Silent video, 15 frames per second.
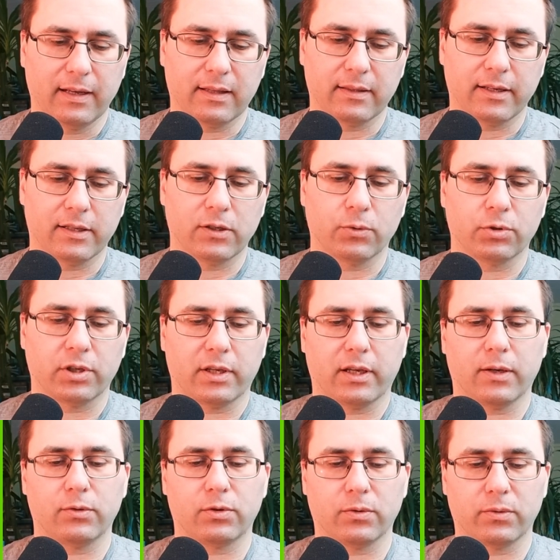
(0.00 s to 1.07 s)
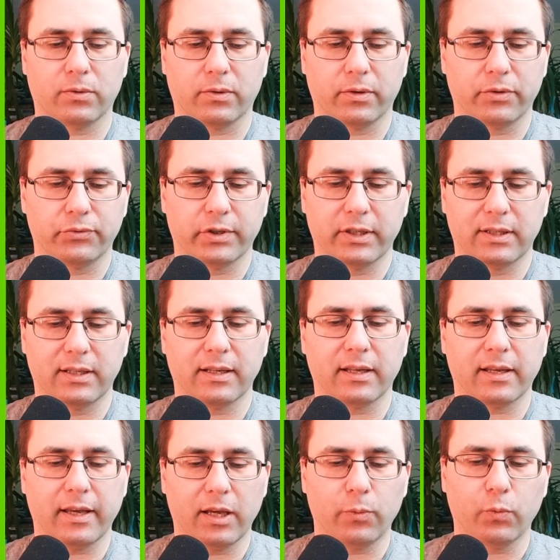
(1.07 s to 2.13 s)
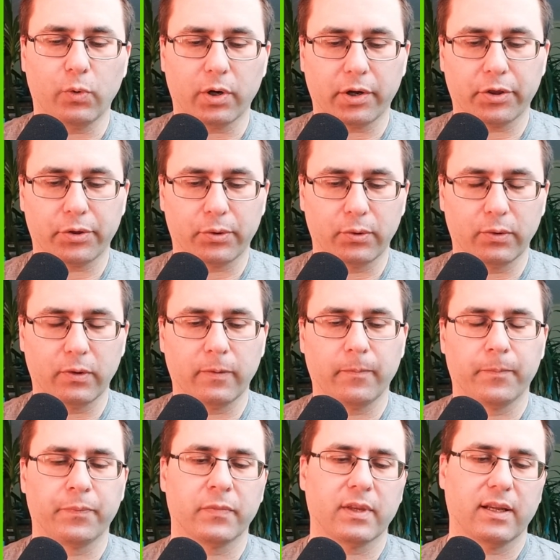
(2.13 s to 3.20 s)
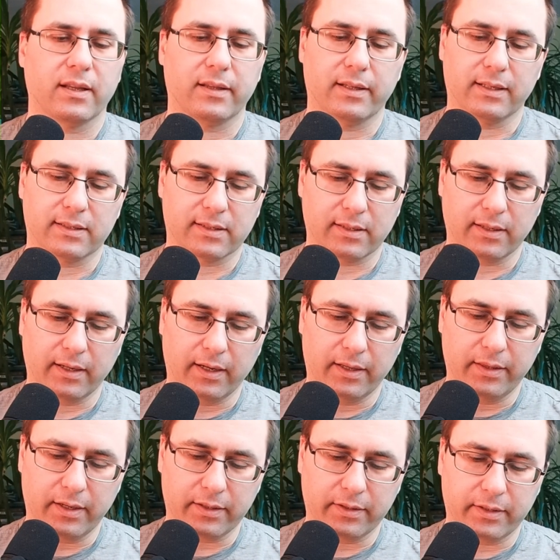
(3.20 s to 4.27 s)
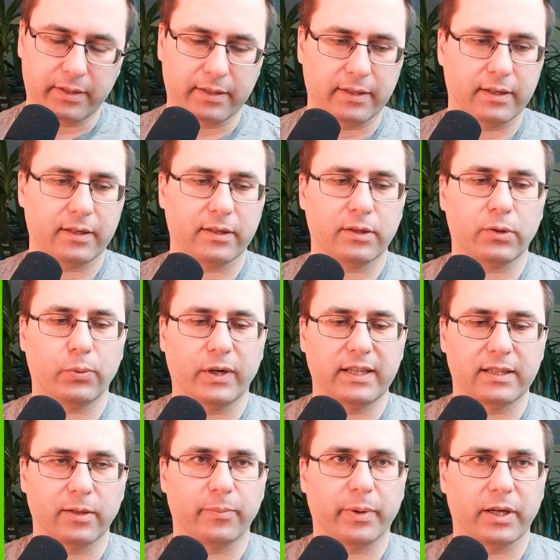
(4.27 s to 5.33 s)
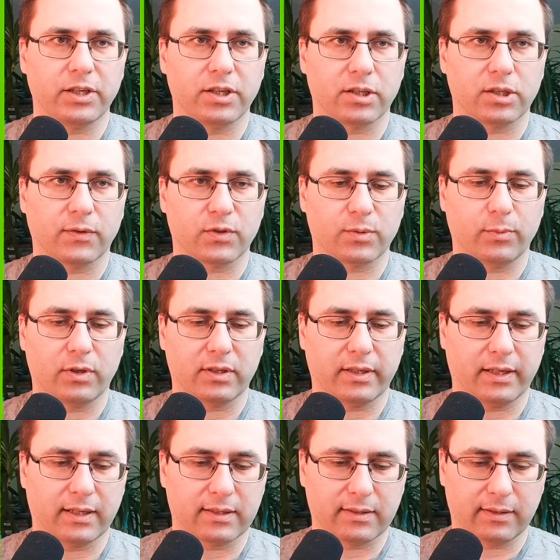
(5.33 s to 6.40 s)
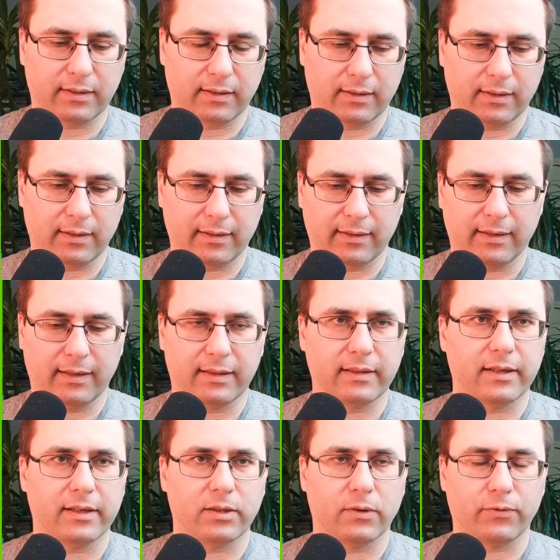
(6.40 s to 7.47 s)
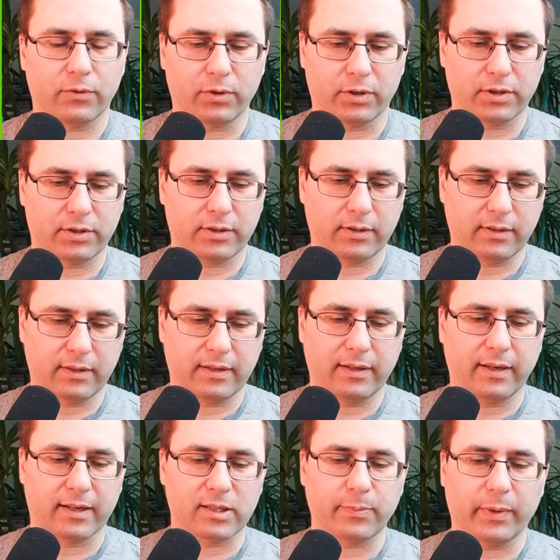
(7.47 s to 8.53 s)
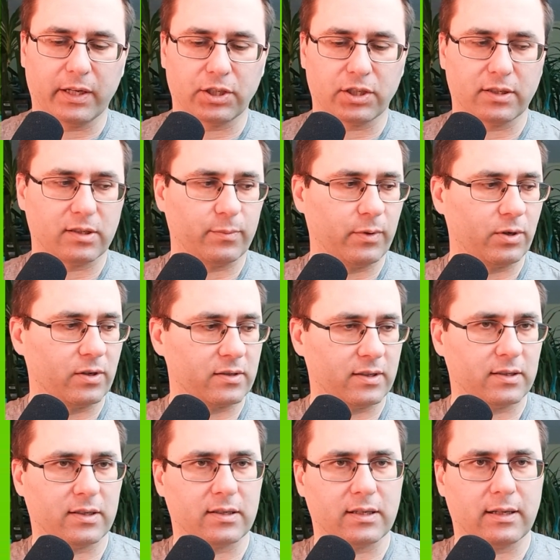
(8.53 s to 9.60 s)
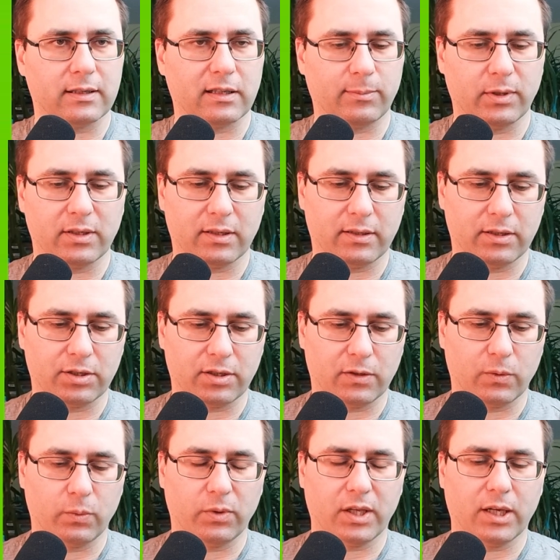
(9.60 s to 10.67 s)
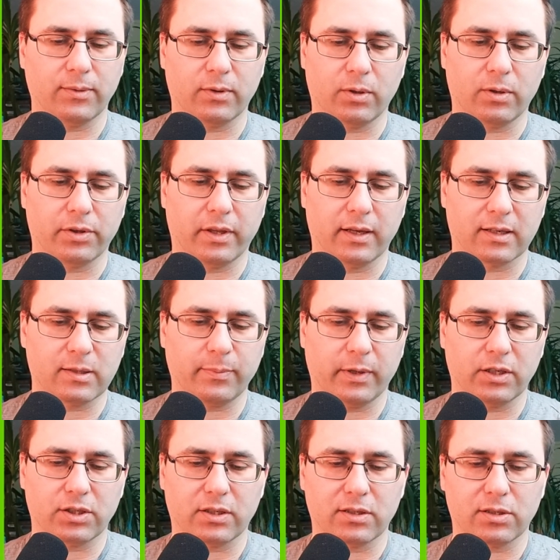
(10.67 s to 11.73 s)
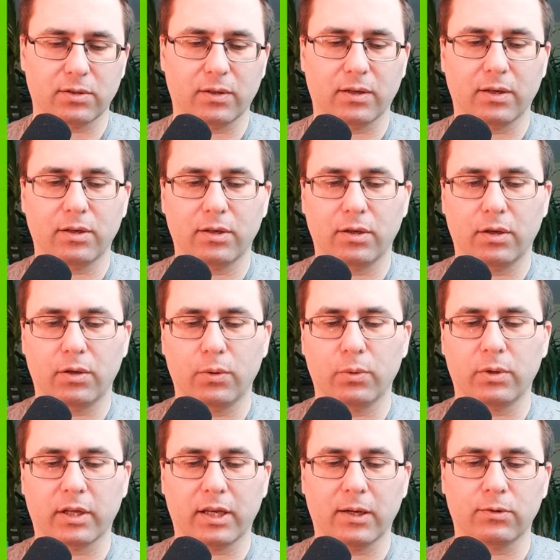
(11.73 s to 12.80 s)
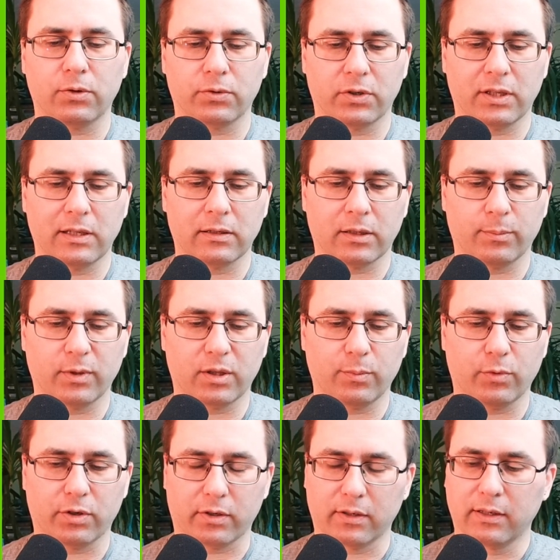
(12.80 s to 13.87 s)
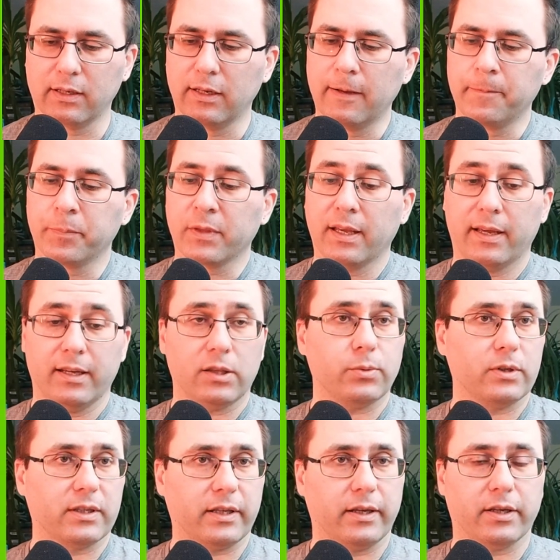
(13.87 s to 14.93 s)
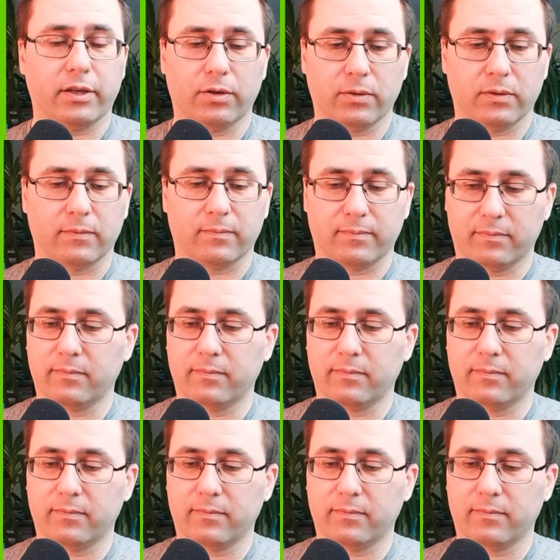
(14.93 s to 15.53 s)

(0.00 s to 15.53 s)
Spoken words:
Then you would have to read game walkthrough. That's another 20 pages of small text. And then, of course, expansions, because this is Ultimate Edition. We have all the expansions. So you will have to read a little bit more. It will take you